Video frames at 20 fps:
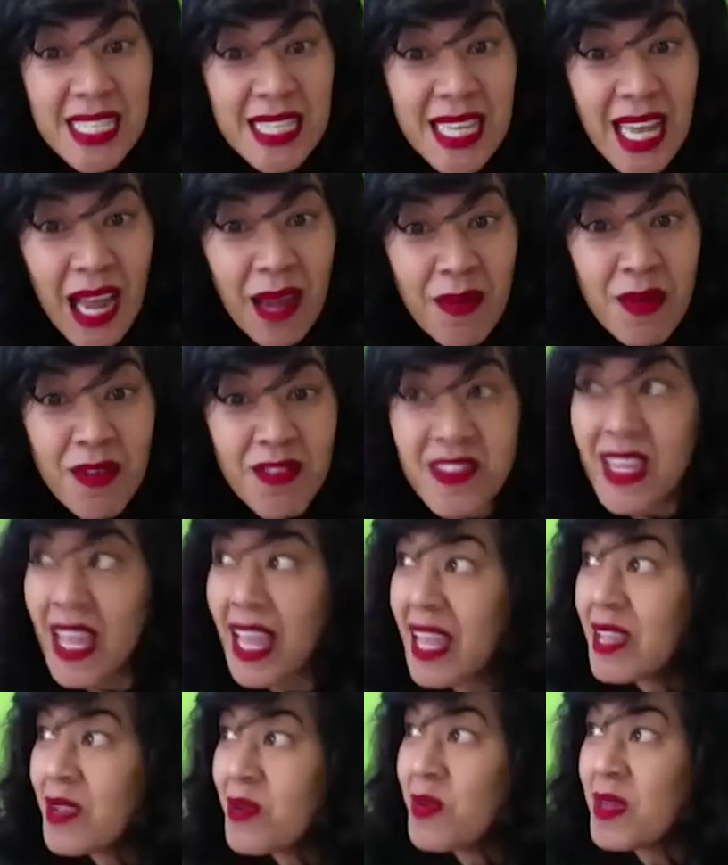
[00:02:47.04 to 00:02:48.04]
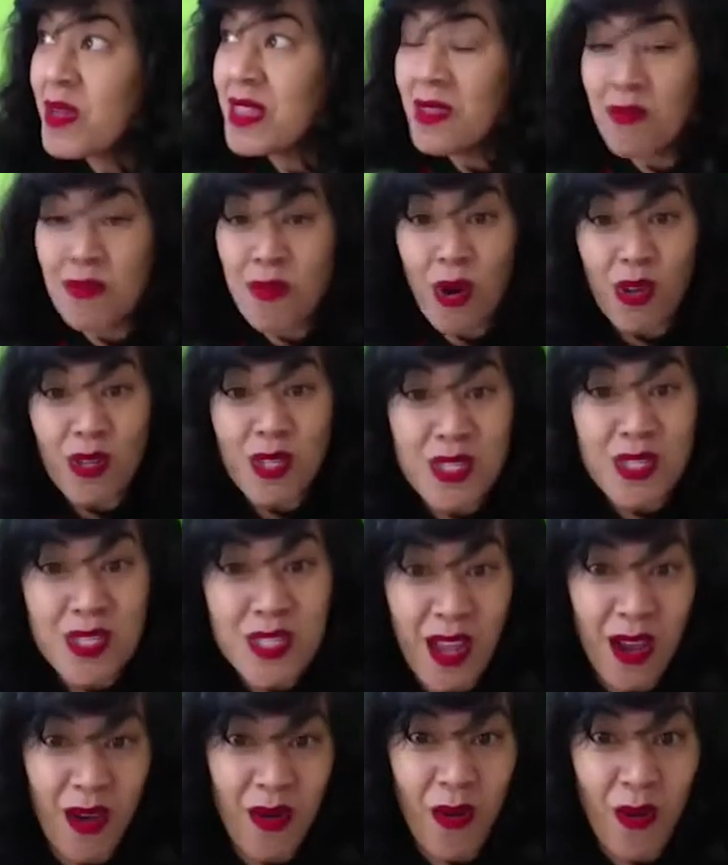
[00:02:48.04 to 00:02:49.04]
time of day when the mosques
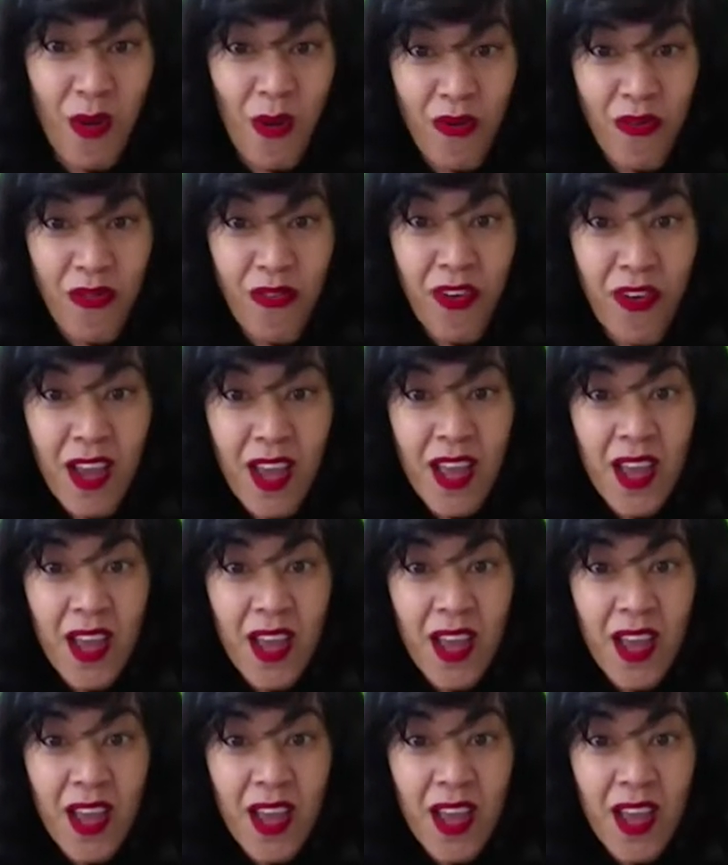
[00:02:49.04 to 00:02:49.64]
go off.